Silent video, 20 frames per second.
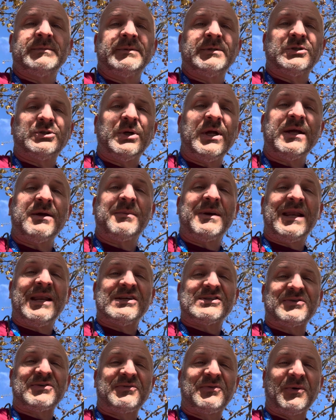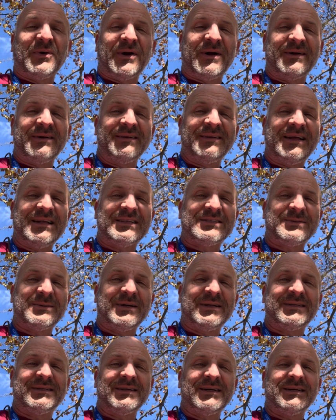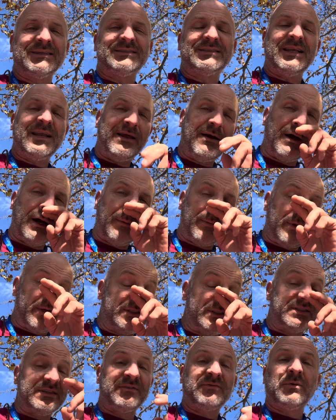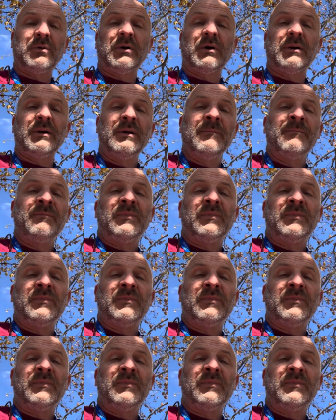tree committees are for. That's what city arborists are for.